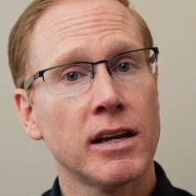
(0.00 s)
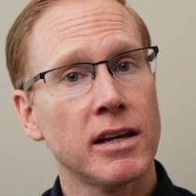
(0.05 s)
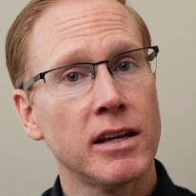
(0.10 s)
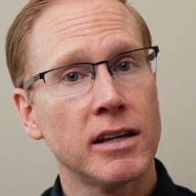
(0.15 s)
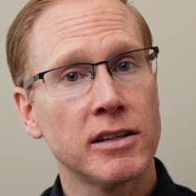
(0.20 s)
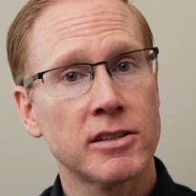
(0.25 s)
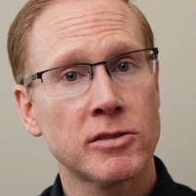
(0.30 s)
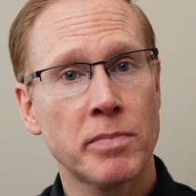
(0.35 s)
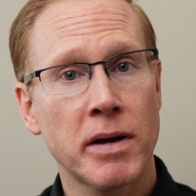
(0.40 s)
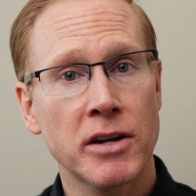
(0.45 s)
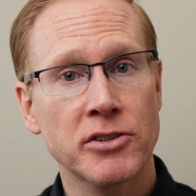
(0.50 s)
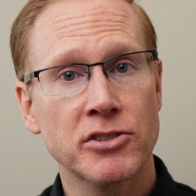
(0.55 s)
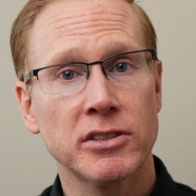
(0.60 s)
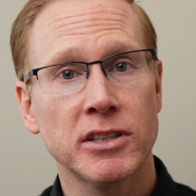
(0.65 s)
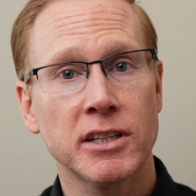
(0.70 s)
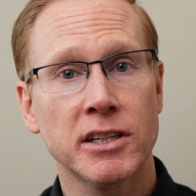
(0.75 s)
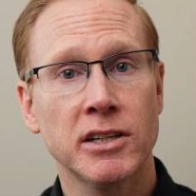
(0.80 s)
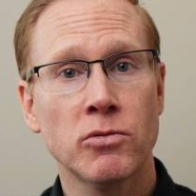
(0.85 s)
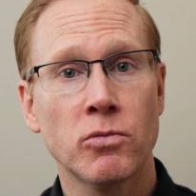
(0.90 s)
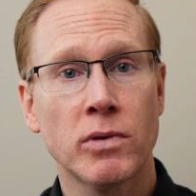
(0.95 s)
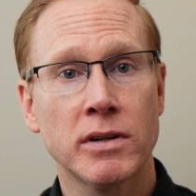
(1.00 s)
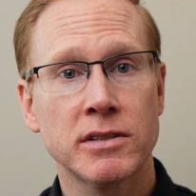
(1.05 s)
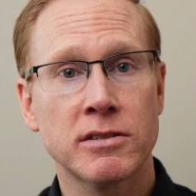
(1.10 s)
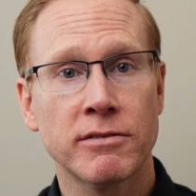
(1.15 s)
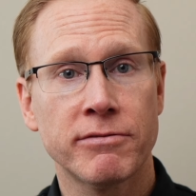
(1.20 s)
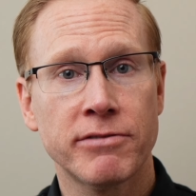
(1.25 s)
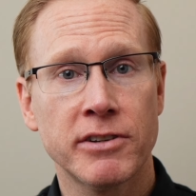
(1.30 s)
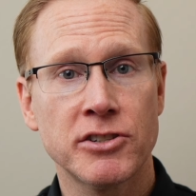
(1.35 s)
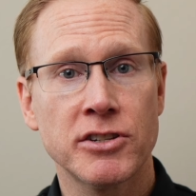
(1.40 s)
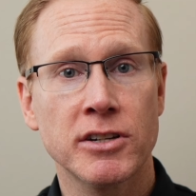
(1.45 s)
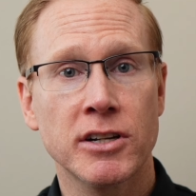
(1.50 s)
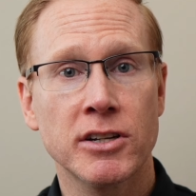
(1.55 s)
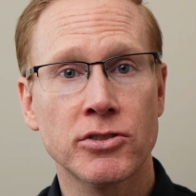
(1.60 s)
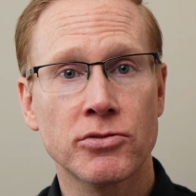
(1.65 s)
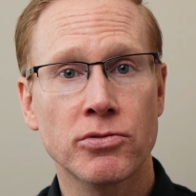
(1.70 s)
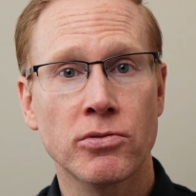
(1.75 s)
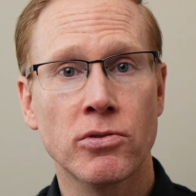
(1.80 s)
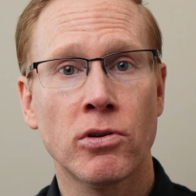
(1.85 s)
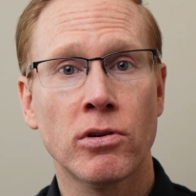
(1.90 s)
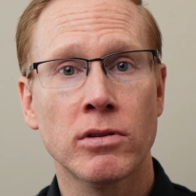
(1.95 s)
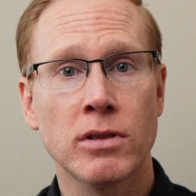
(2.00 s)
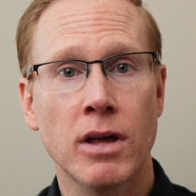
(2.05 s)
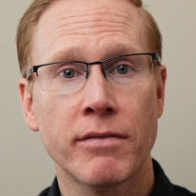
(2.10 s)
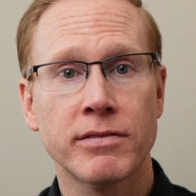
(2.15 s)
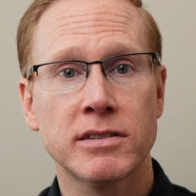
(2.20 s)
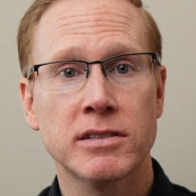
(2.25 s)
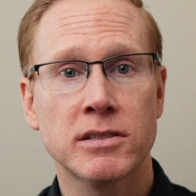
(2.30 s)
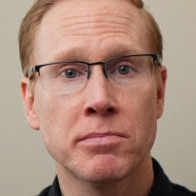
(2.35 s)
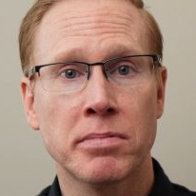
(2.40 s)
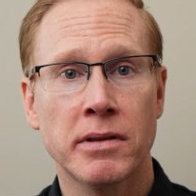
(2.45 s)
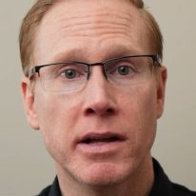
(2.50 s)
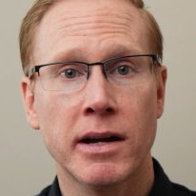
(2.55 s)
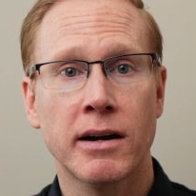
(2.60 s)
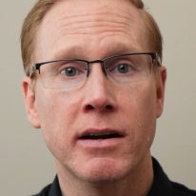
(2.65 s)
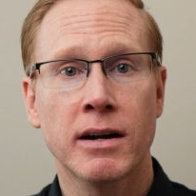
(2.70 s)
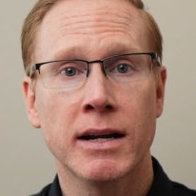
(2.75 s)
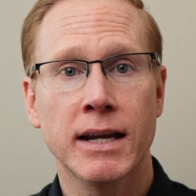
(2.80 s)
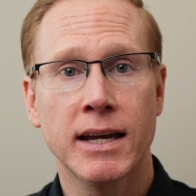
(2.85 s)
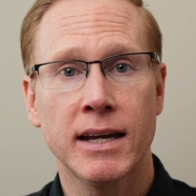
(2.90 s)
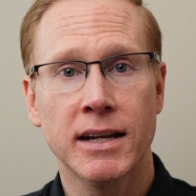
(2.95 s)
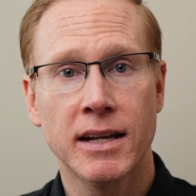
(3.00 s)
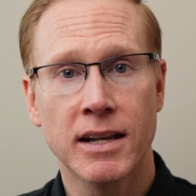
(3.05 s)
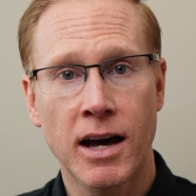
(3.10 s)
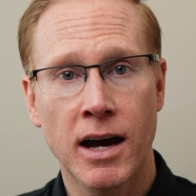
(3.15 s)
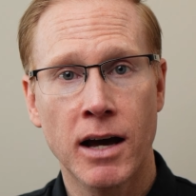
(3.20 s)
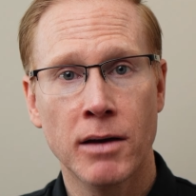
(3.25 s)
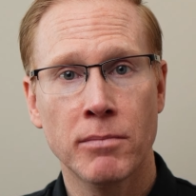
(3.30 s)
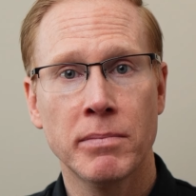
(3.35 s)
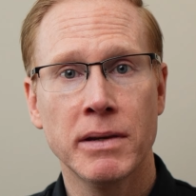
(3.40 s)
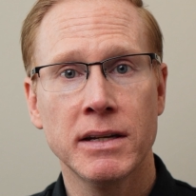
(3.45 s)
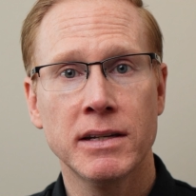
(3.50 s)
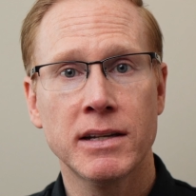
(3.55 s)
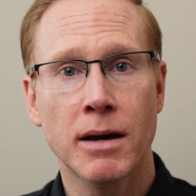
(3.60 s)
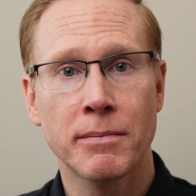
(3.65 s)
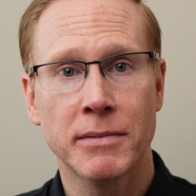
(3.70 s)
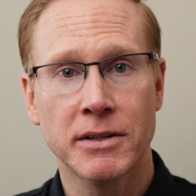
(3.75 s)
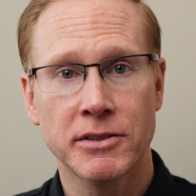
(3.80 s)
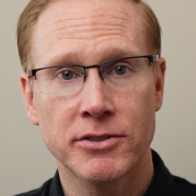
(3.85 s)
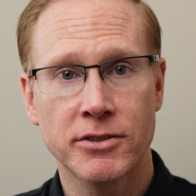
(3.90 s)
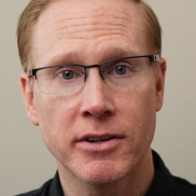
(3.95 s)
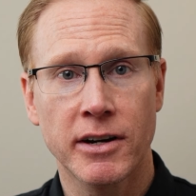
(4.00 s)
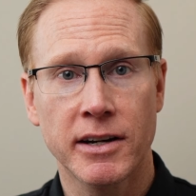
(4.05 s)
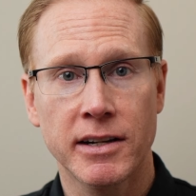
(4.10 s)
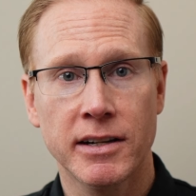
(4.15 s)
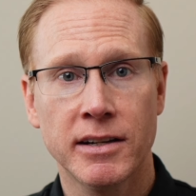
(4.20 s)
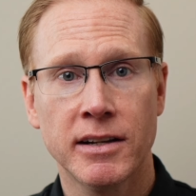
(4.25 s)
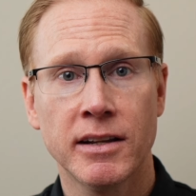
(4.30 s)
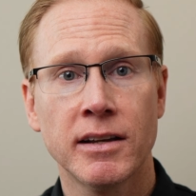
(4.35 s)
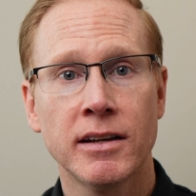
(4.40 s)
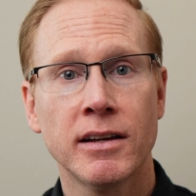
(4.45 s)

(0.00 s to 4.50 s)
especially when sufficient control of the supplier cannot be demonstrated,